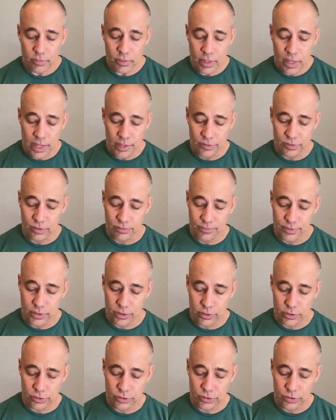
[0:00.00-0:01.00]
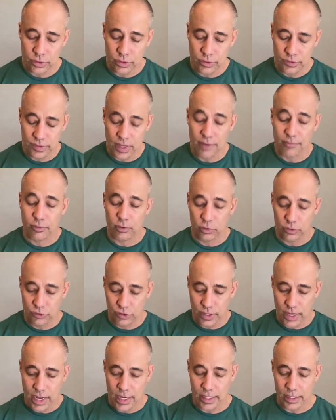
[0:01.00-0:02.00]
and several
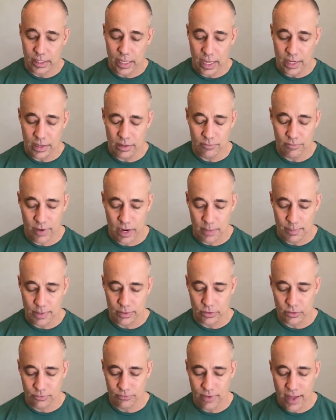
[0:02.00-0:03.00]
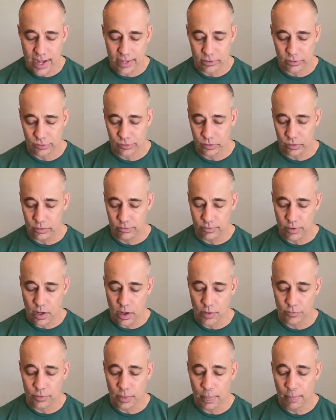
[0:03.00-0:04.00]
genetic and environmental factors are
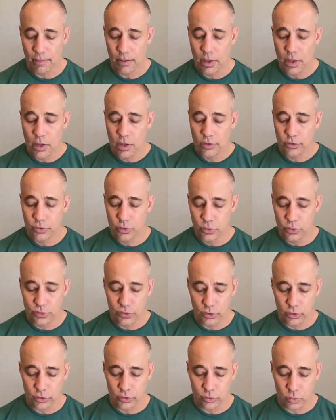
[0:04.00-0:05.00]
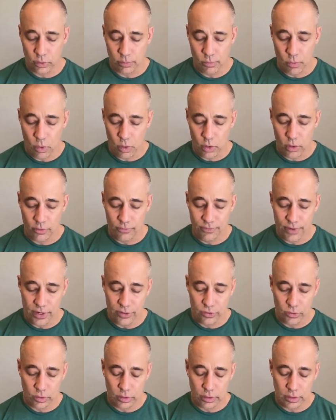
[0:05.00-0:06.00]
involved. 2/3 or more of
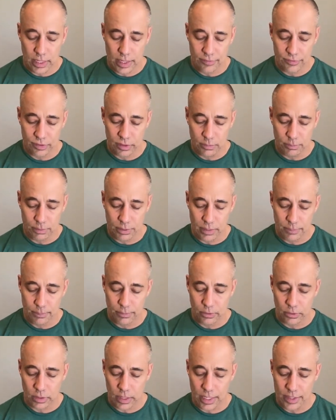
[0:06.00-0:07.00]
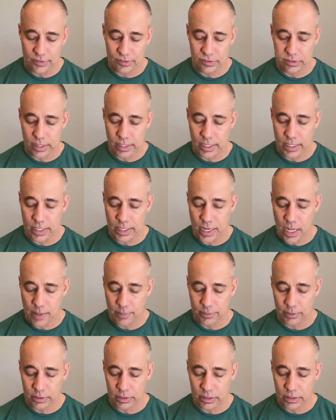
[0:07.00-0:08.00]
facial clefts in people are isolated
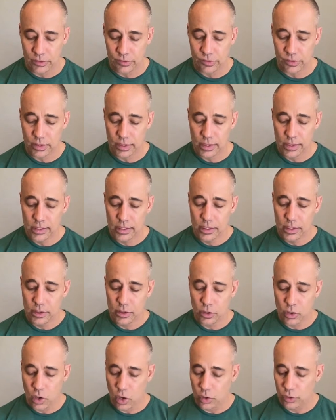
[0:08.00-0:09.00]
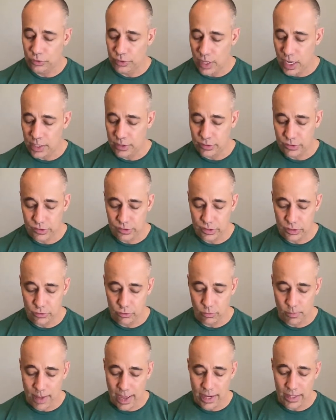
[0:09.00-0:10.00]
anomalies called
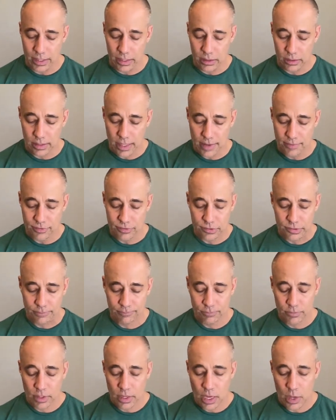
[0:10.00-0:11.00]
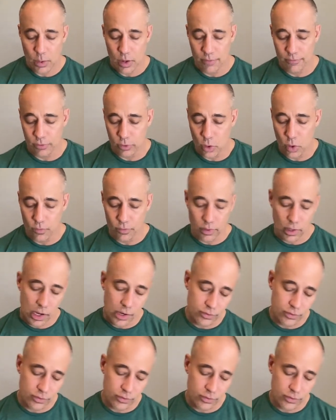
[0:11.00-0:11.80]
non-syndromatic clefts. However, over